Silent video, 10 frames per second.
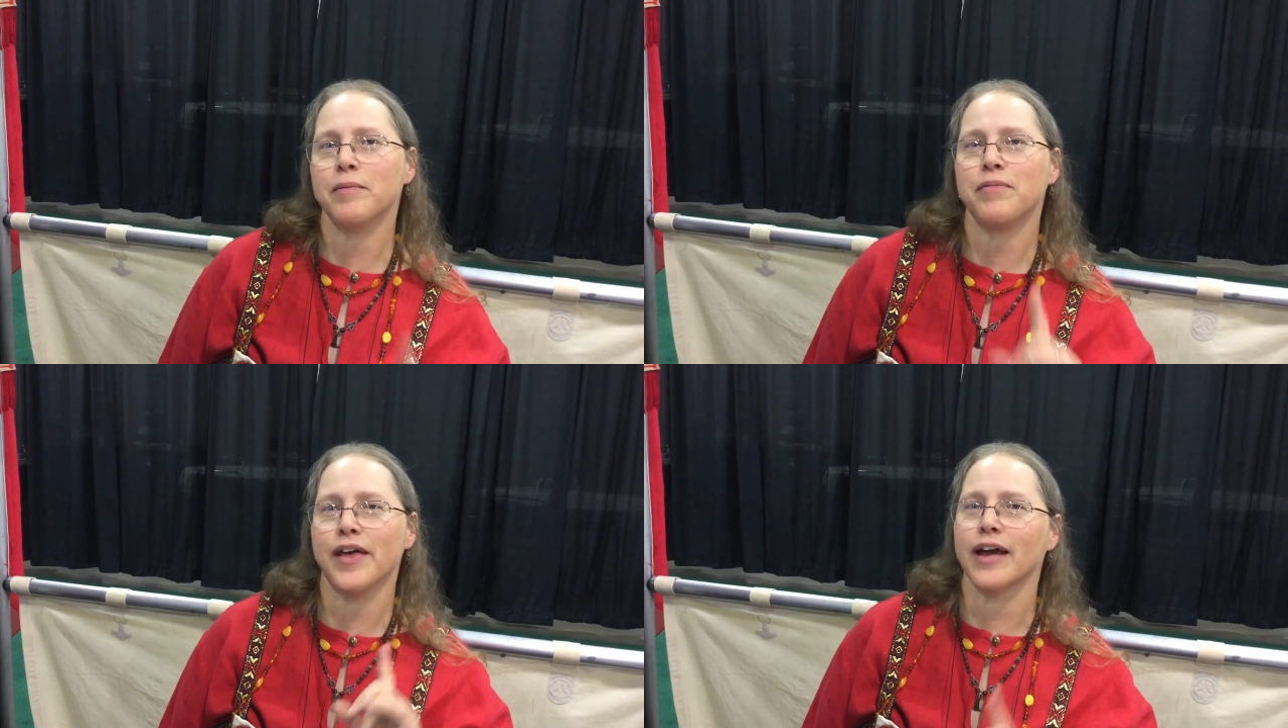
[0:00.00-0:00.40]

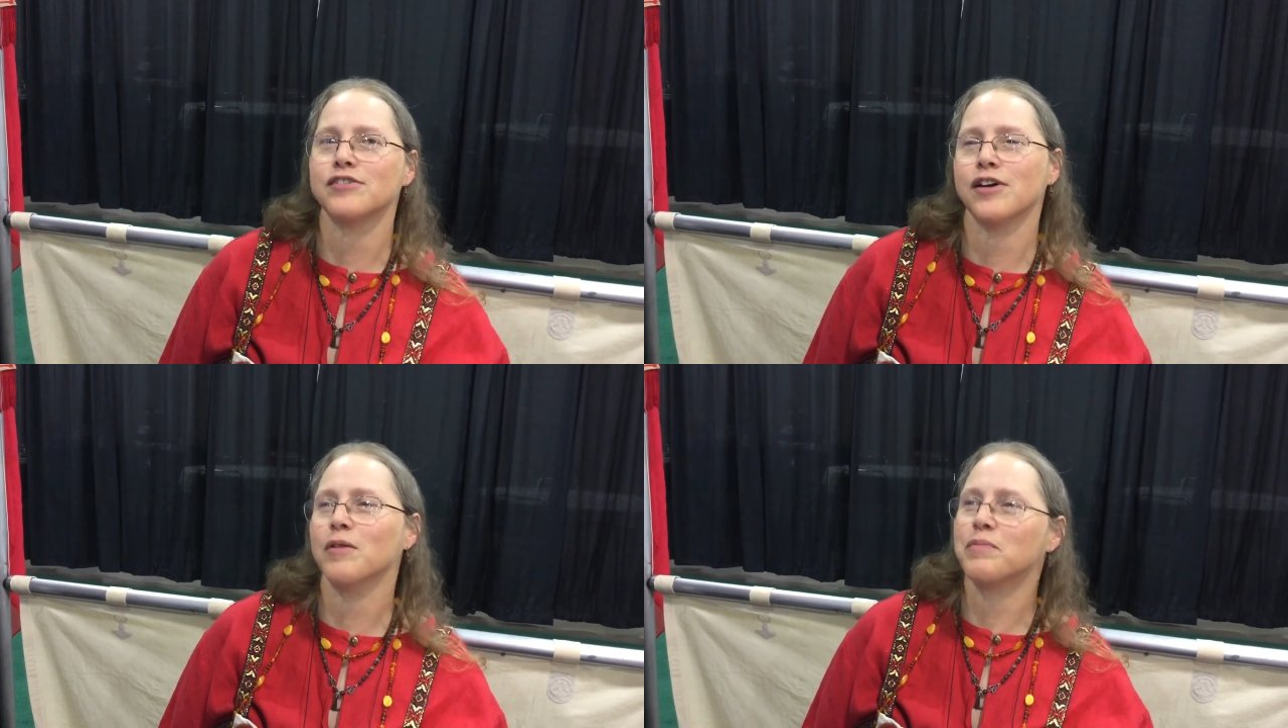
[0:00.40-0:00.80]
them
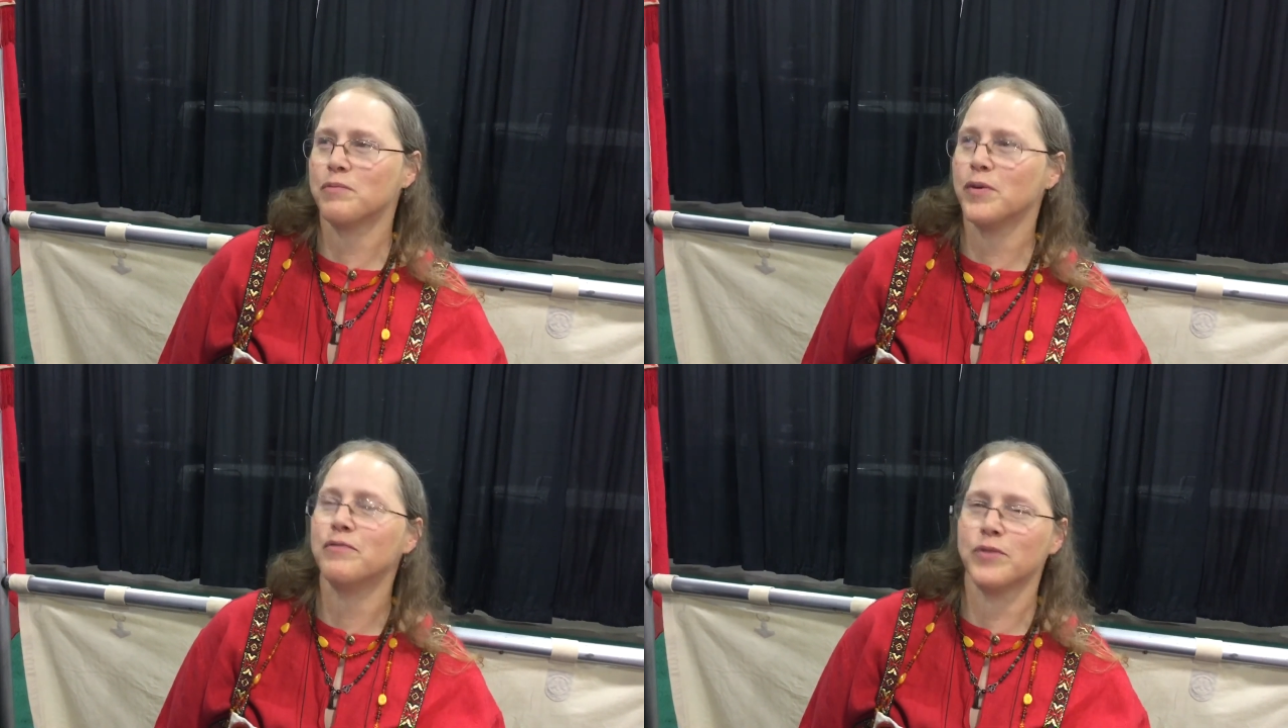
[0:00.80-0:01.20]
think.
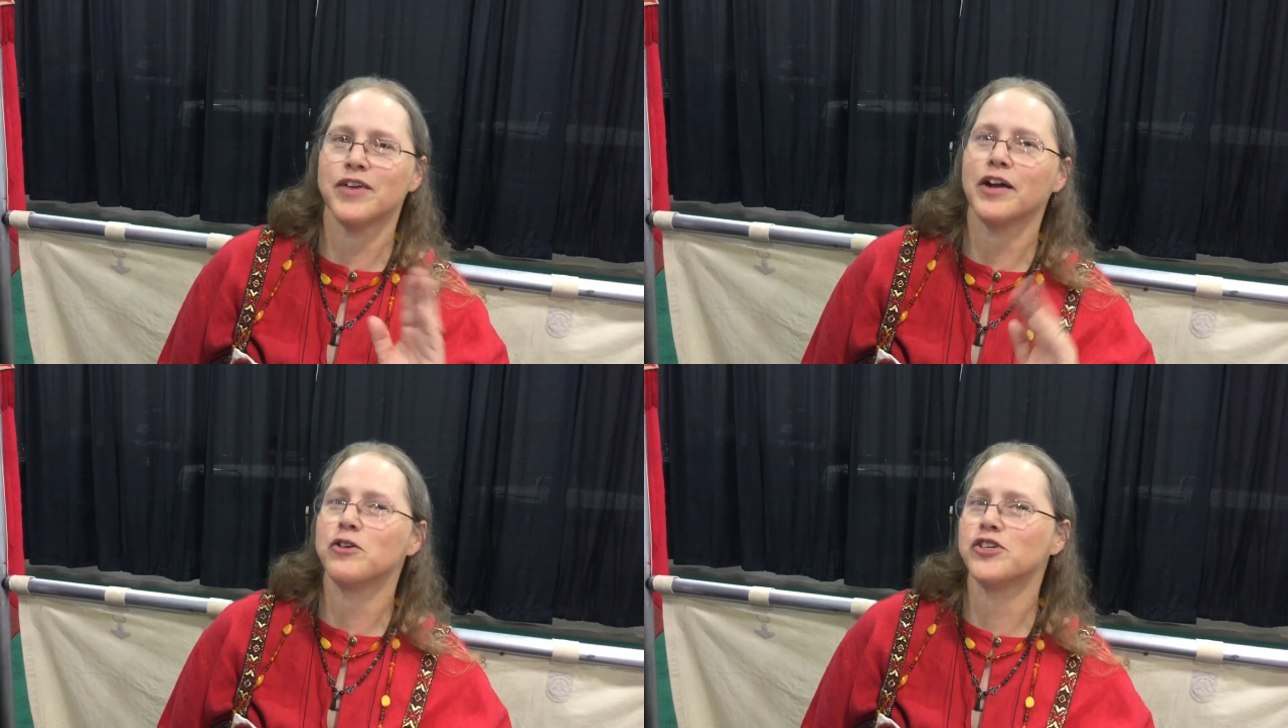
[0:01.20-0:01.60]
So we've
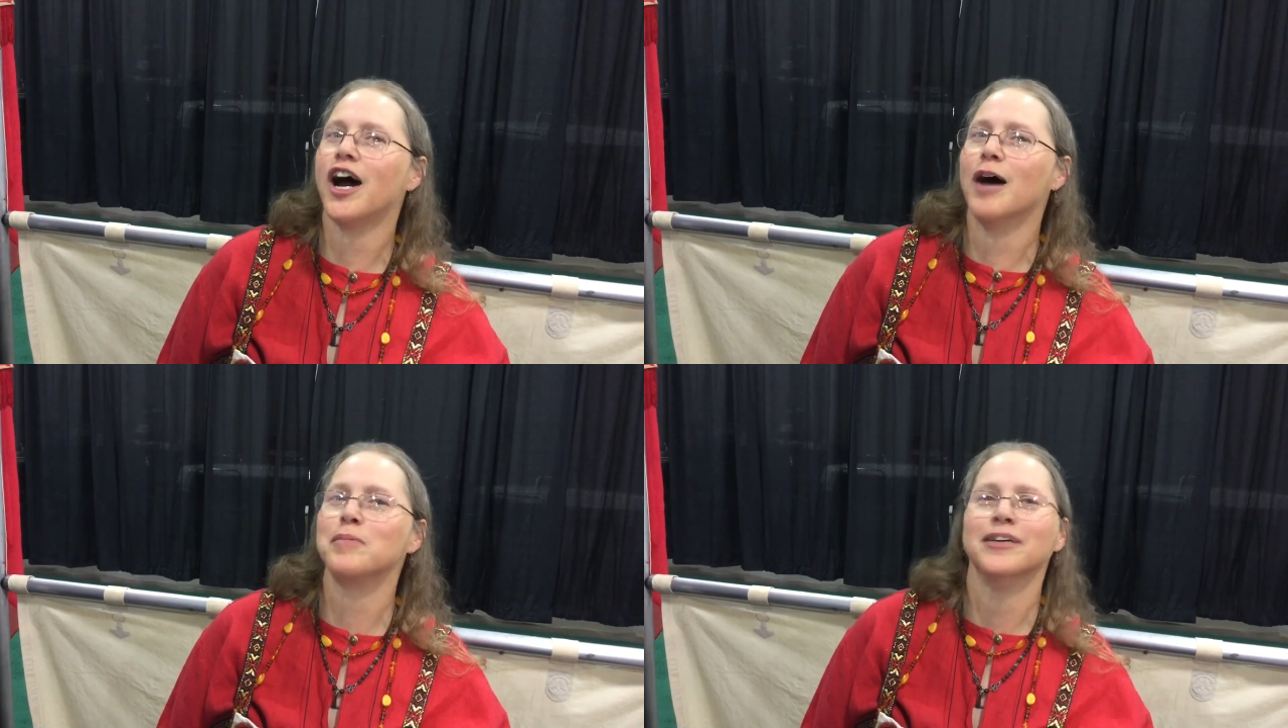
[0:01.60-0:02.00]
done our job.